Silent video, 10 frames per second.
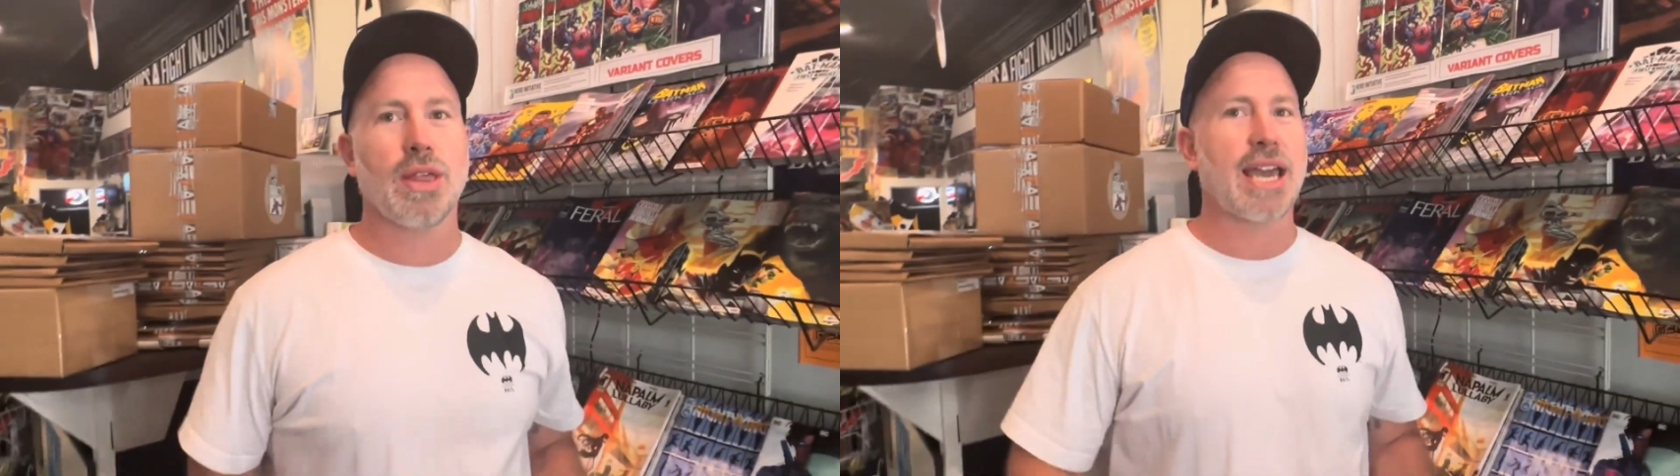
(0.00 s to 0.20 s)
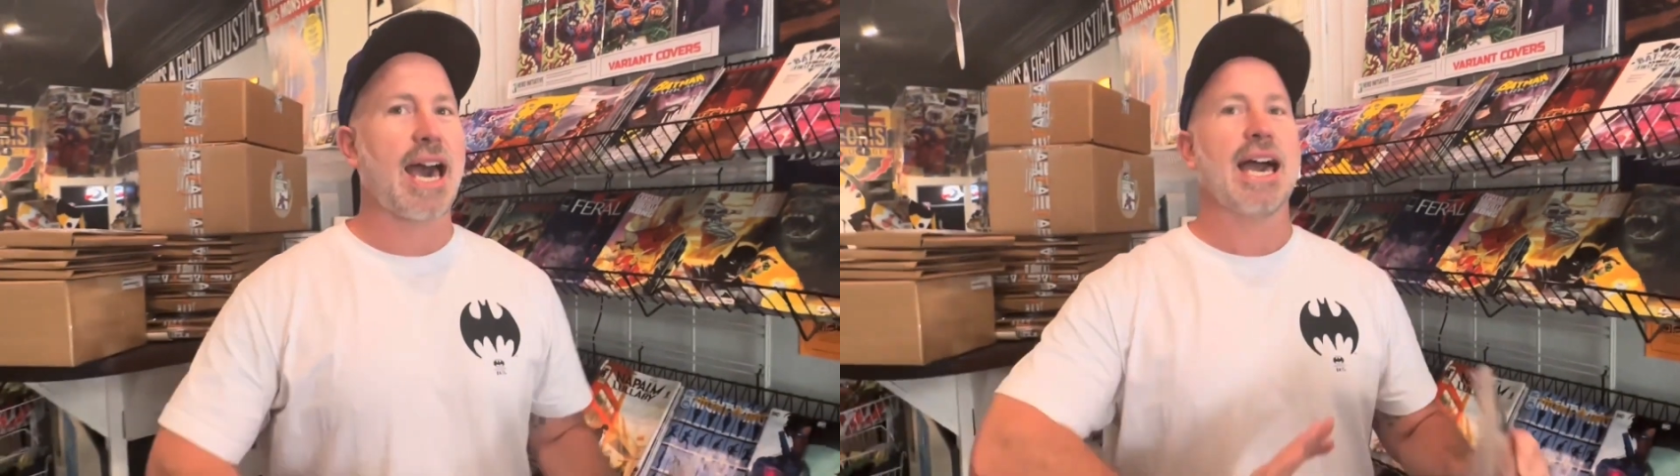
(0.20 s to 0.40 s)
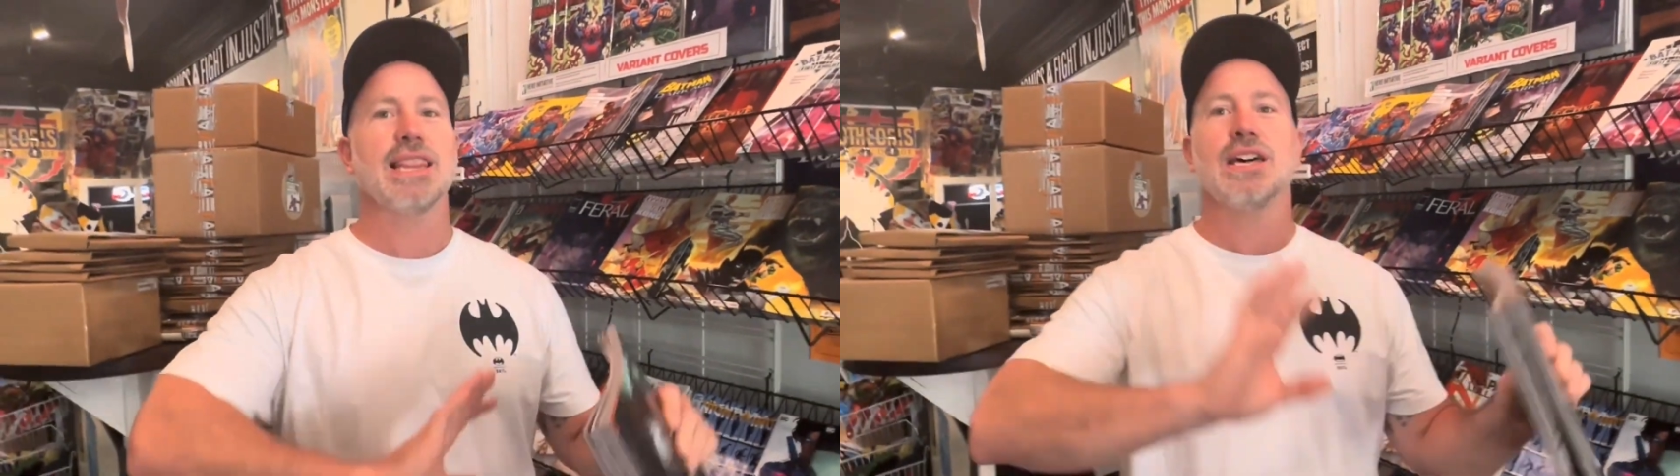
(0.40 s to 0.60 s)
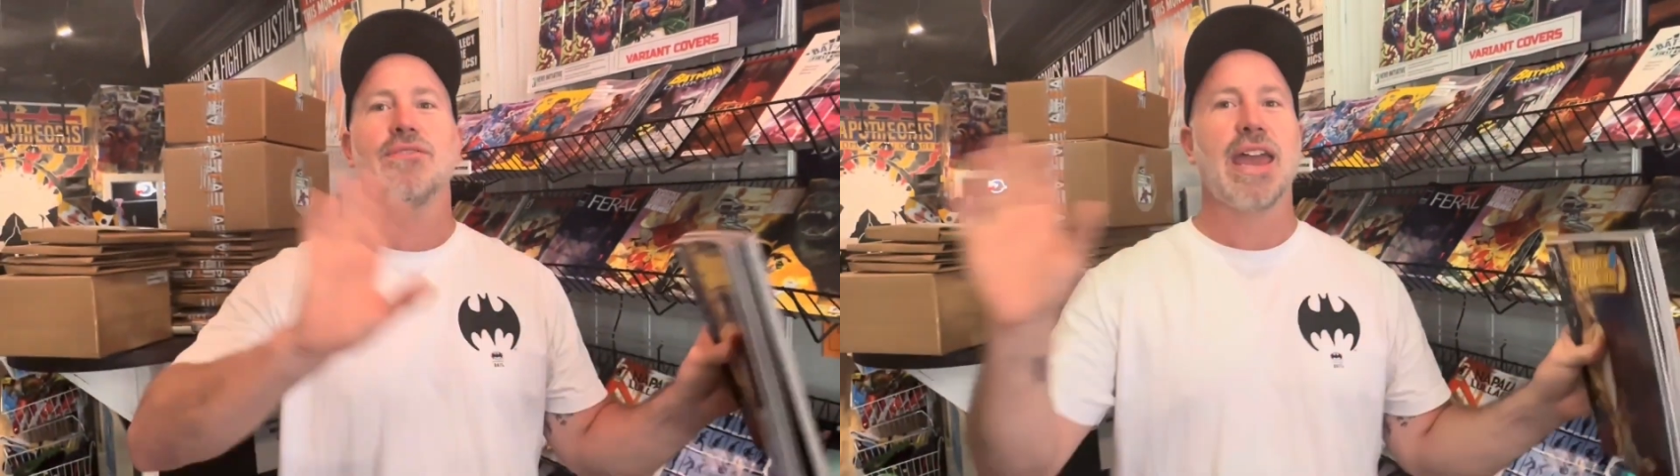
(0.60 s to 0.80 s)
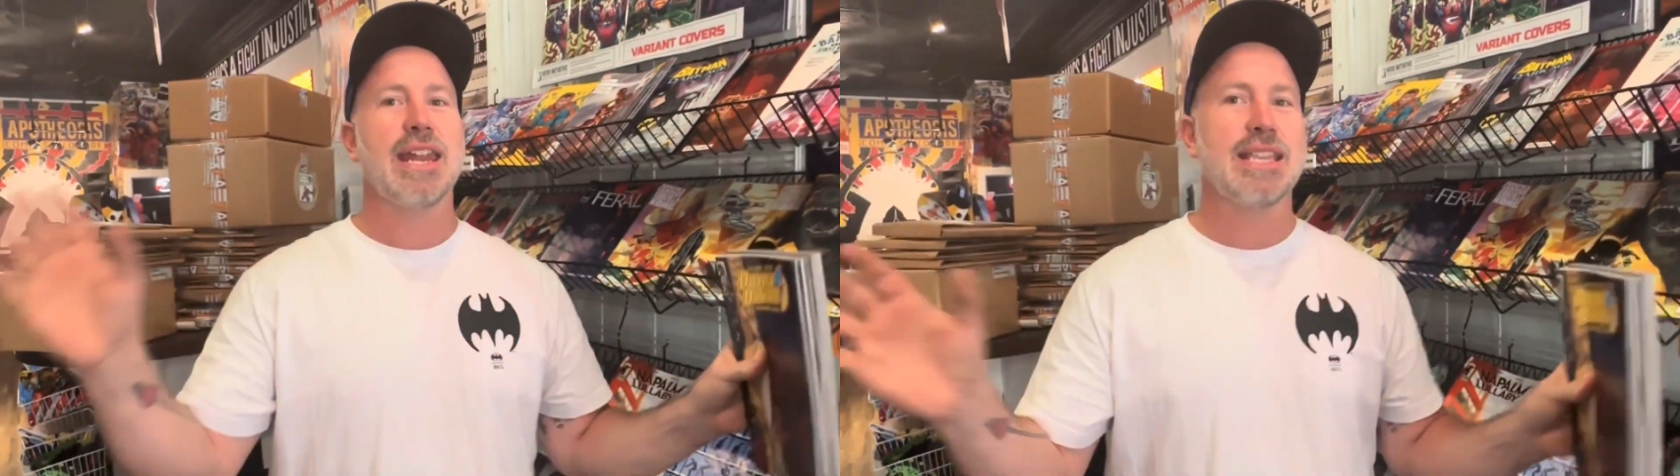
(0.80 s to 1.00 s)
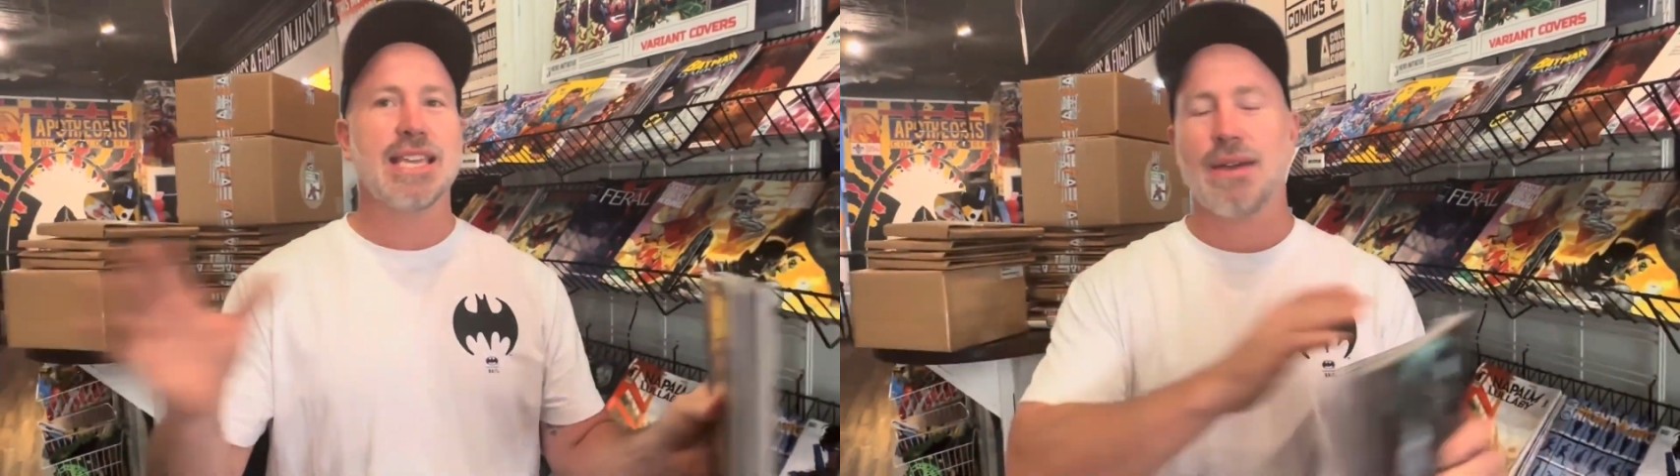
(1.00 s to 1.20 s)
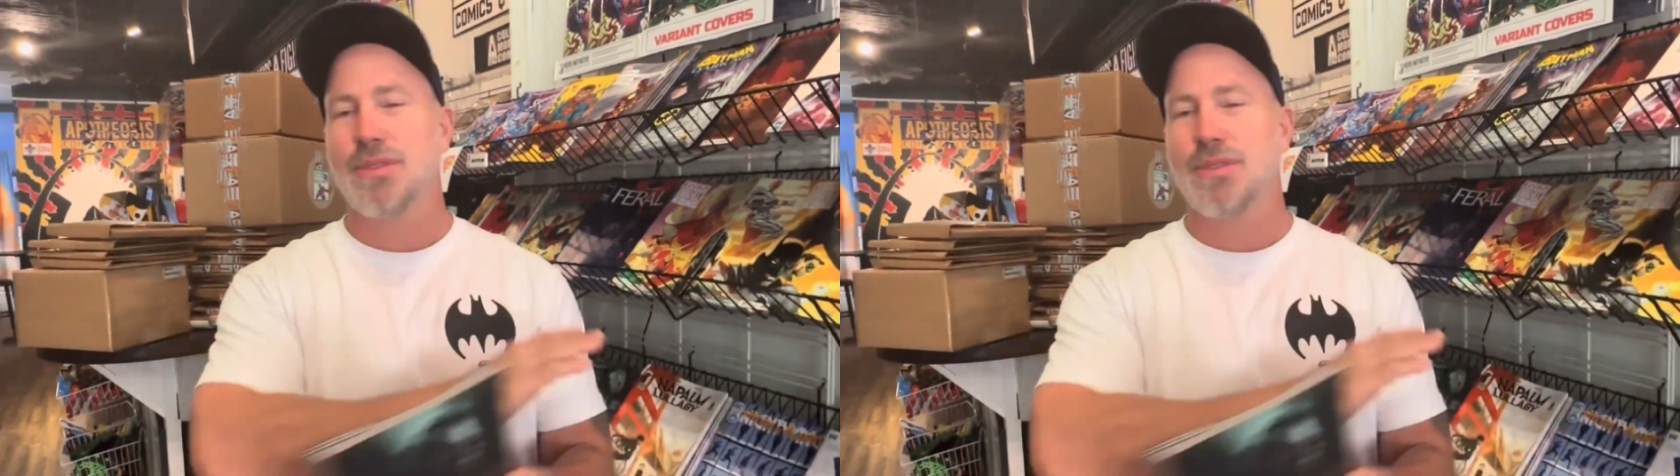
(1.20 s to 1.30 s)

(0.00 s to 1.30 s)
Like I love anytime